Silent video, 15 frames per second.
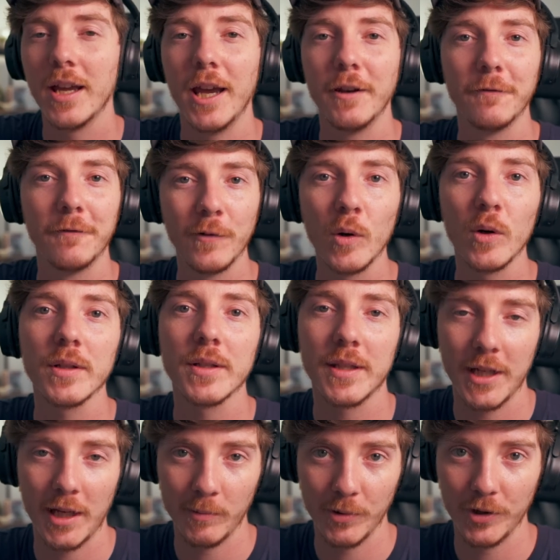and force
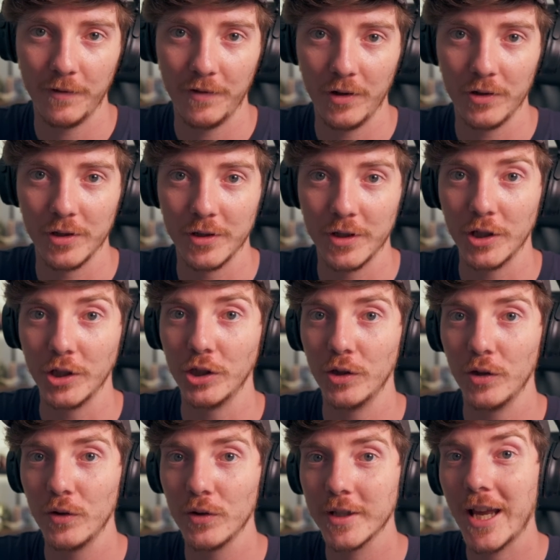Stable Diffusion to
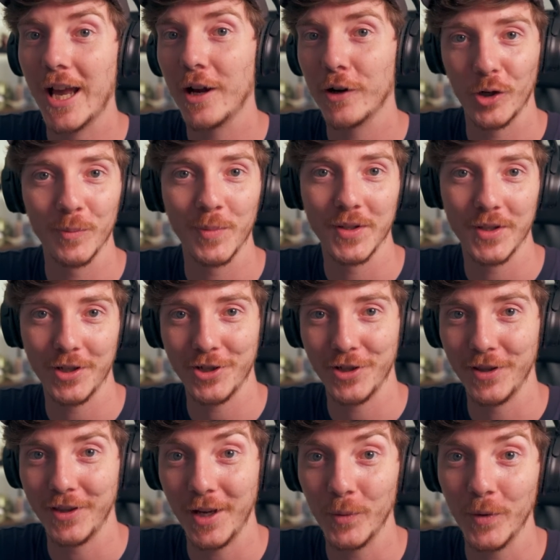use our
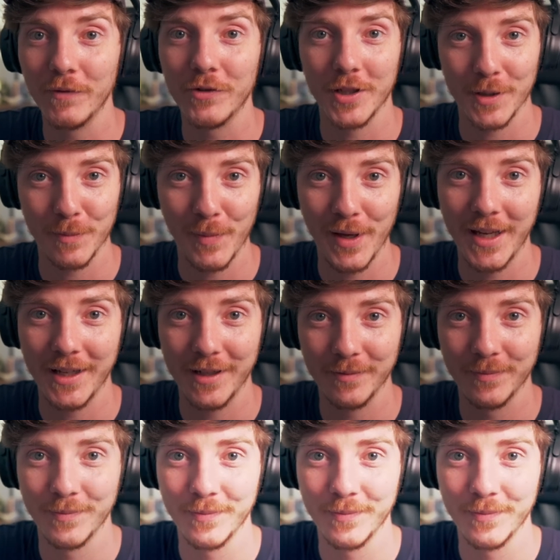composition that we've just made.